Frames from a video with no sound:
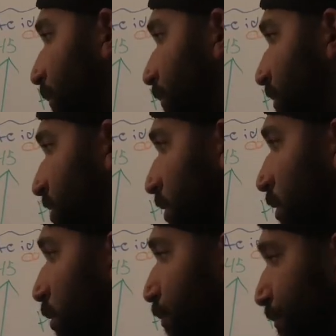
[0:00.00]

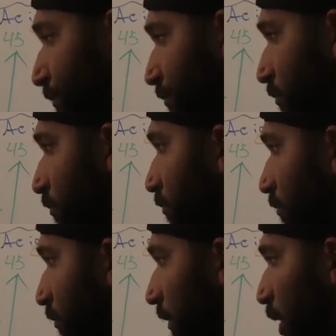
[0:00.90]
So
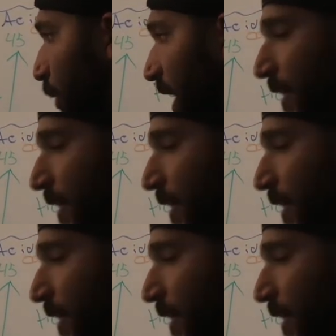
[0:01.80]
we have